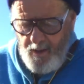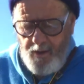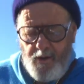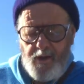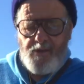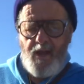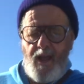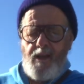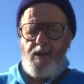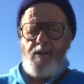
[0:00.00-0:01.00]
You can
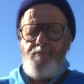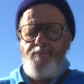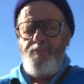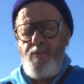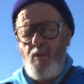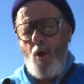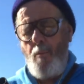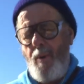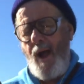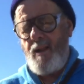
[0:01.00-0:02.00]
take and don't
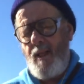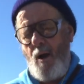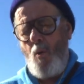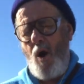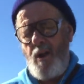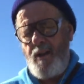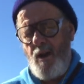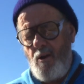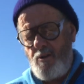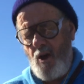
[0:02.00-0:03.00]
pack that wad
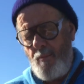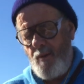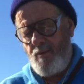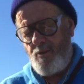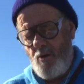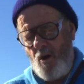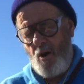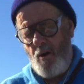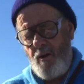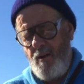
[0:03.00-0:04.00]
down on top of it so
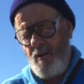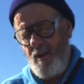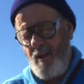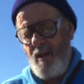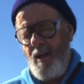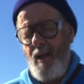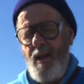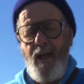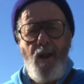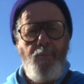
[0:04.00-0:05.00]
hard.
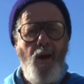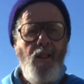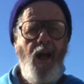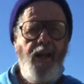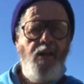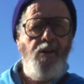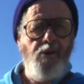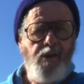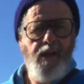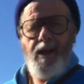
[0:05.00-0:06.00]
And that'll probably lighten
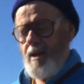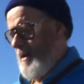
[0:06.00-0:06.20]
your kick.